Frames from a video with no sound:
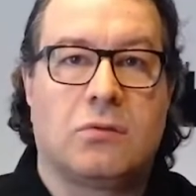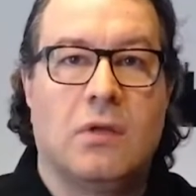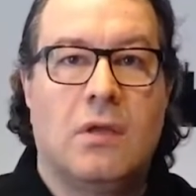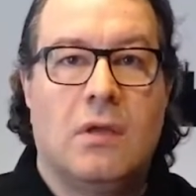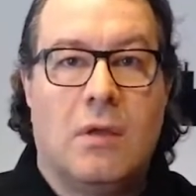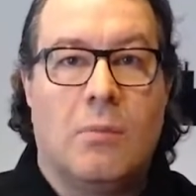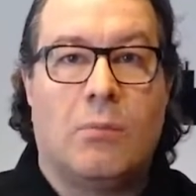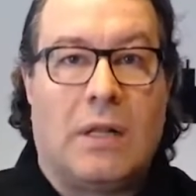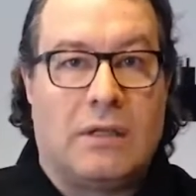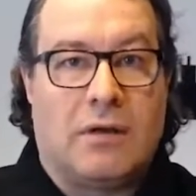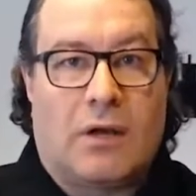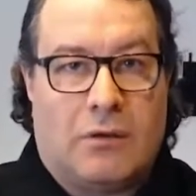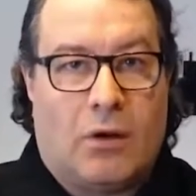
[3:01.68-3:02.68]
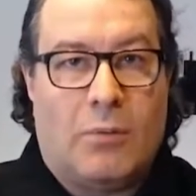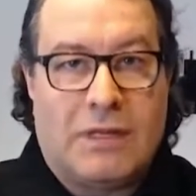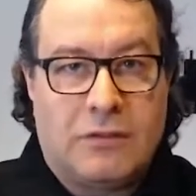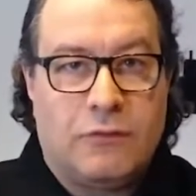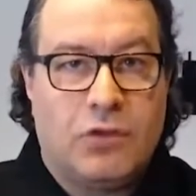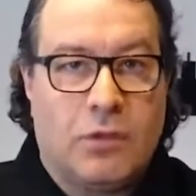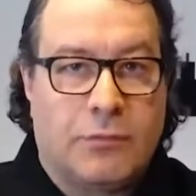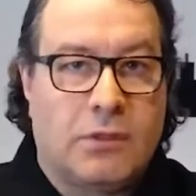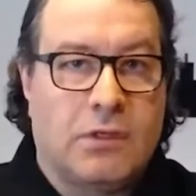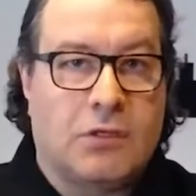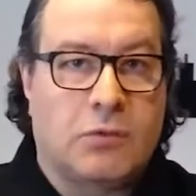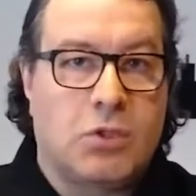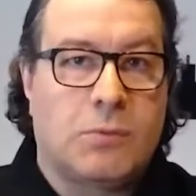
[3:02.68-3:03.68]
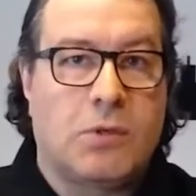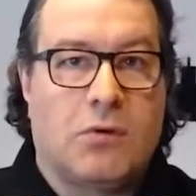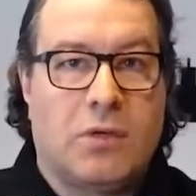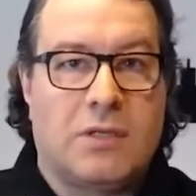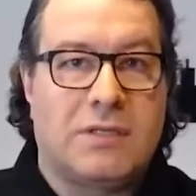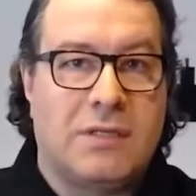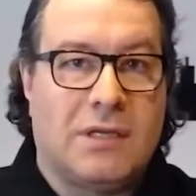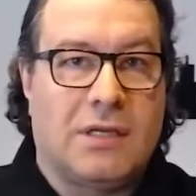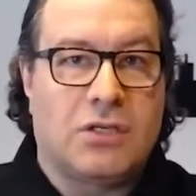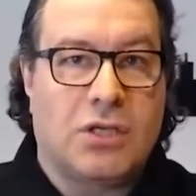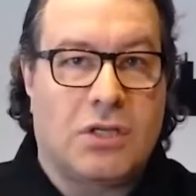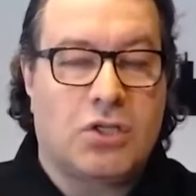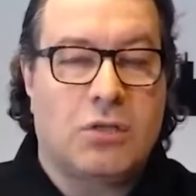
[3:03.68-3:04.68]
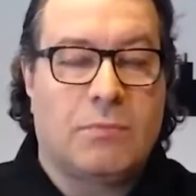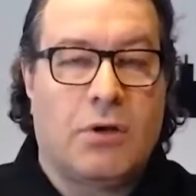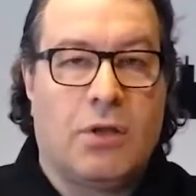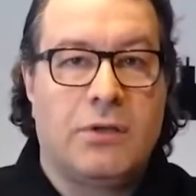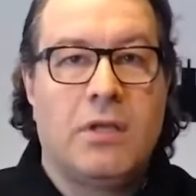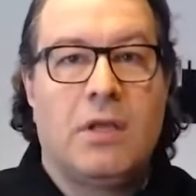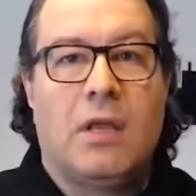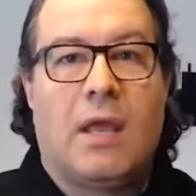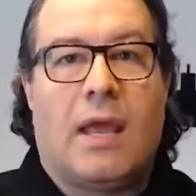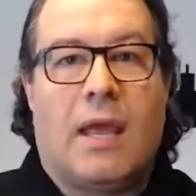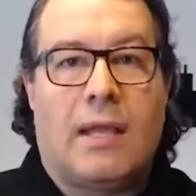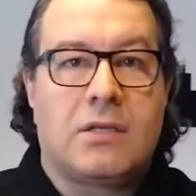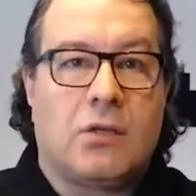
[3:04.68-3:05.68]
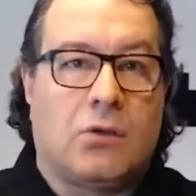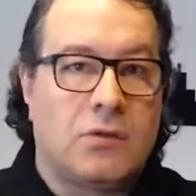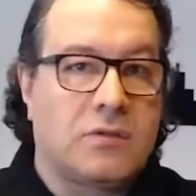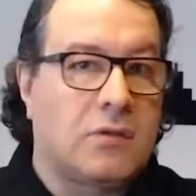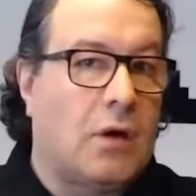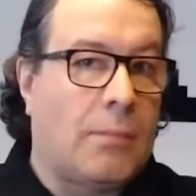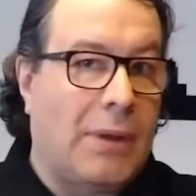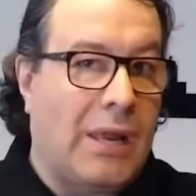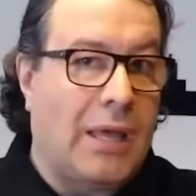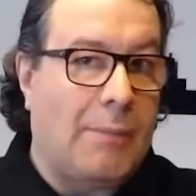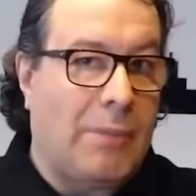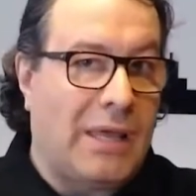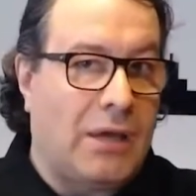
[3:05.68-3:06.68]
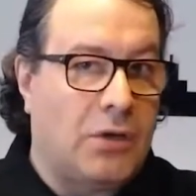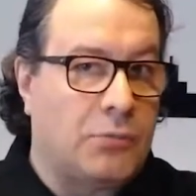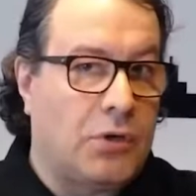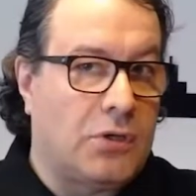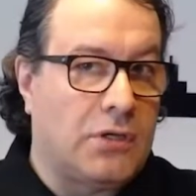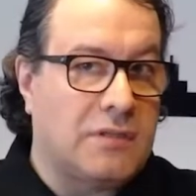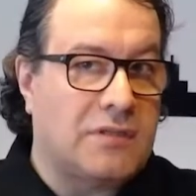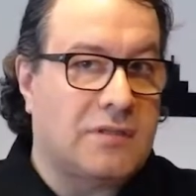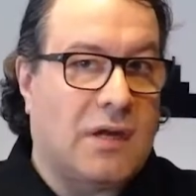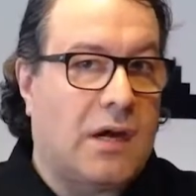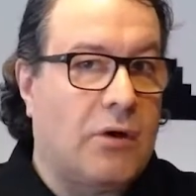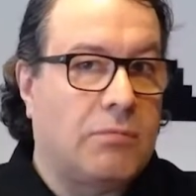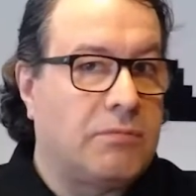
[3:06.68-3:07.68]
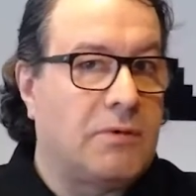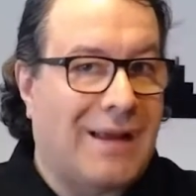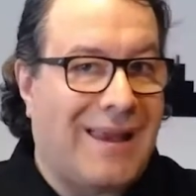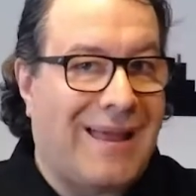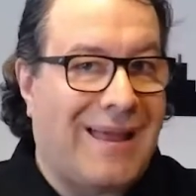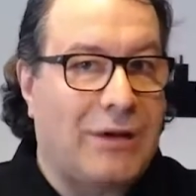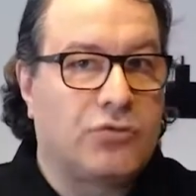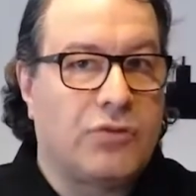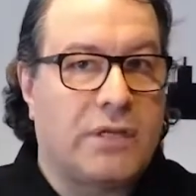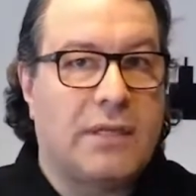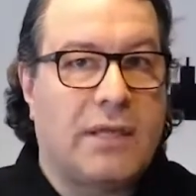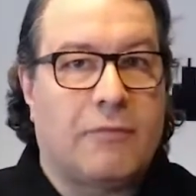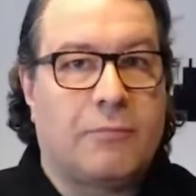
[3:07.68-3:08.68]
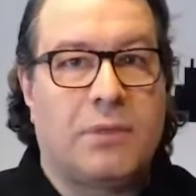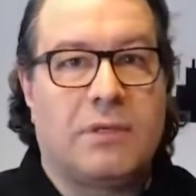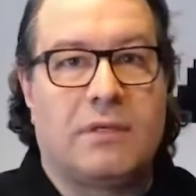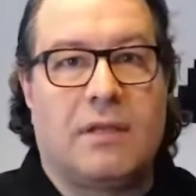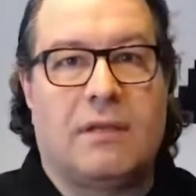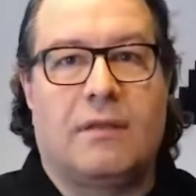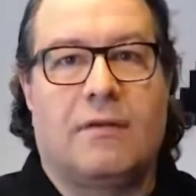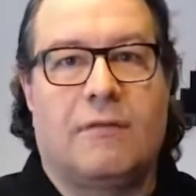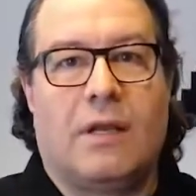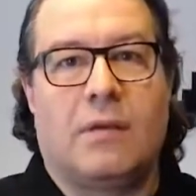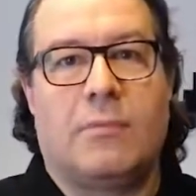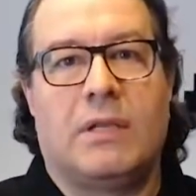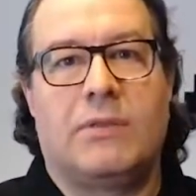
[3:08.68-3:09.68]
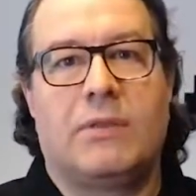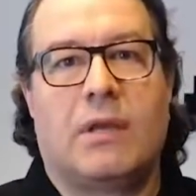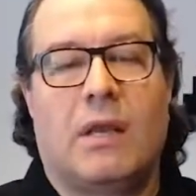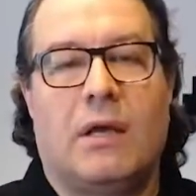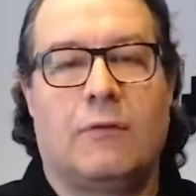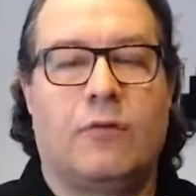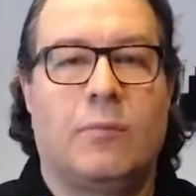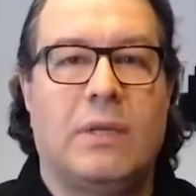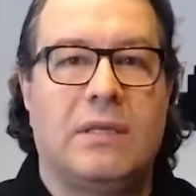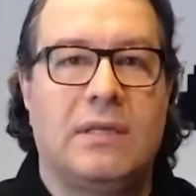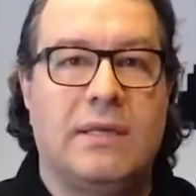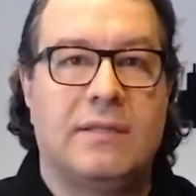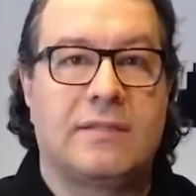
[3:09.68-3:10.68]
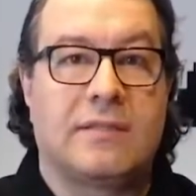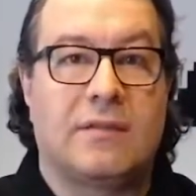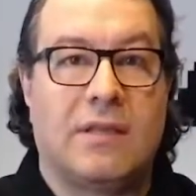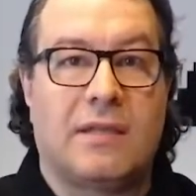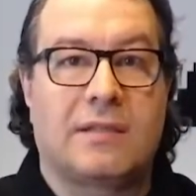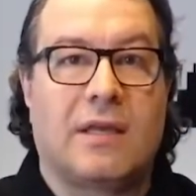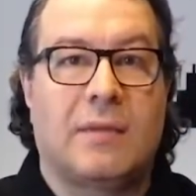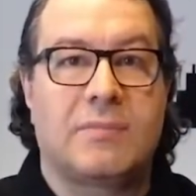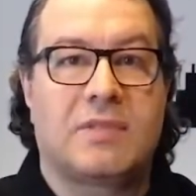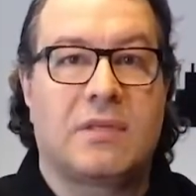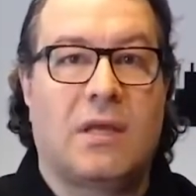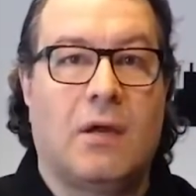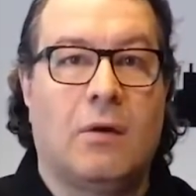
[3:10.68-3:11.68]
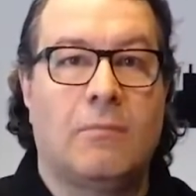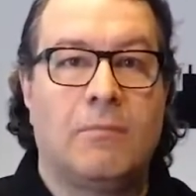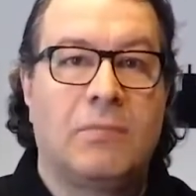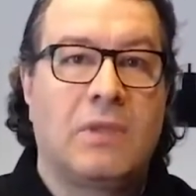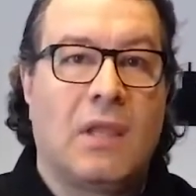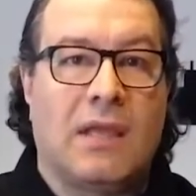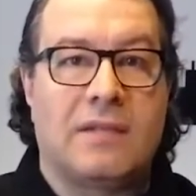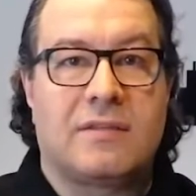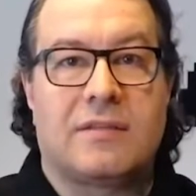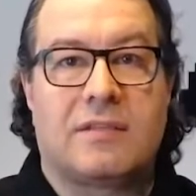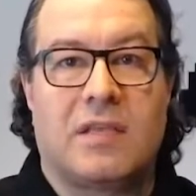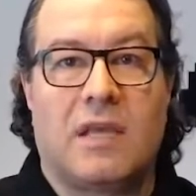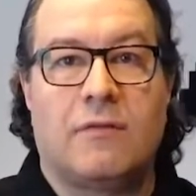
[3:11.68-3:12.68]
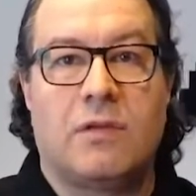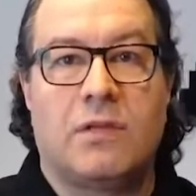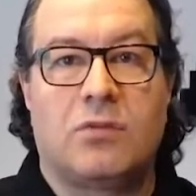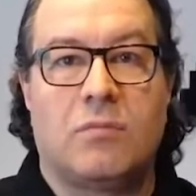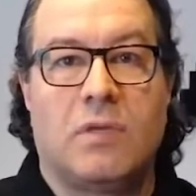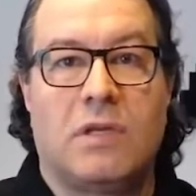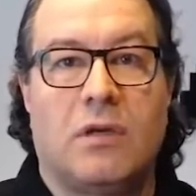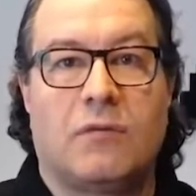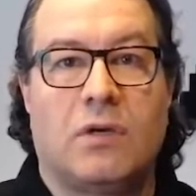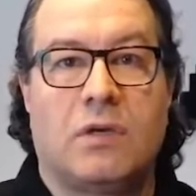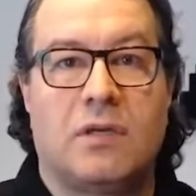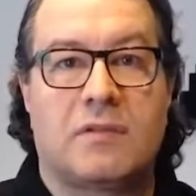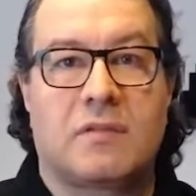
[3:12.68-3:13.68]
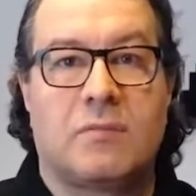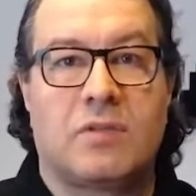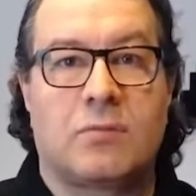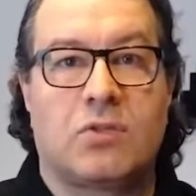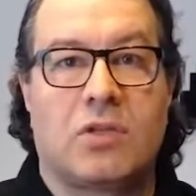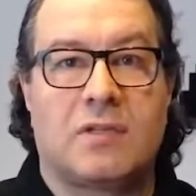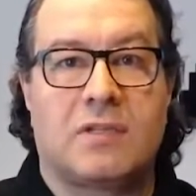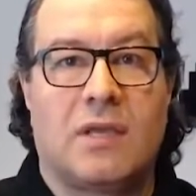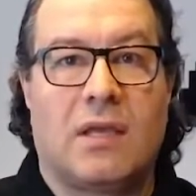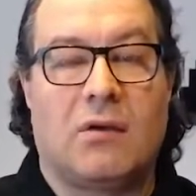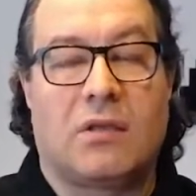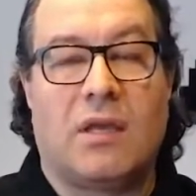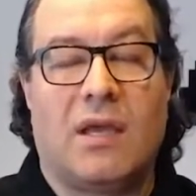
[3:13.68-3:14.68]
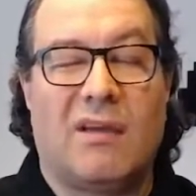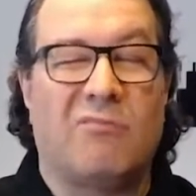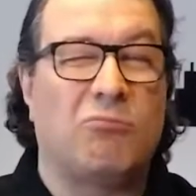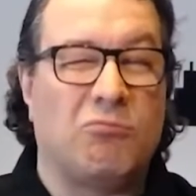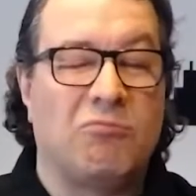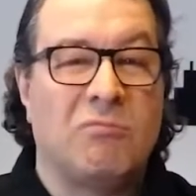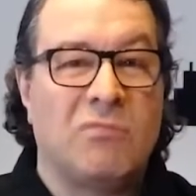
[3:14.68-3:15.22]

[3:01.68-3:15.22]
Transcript: to our Multiviewer product, which we already touched upon. And also our playout products are cloud ready, have been available in the cloud for many years. And that comes now as a savior to many of our customers, which are saying, okay,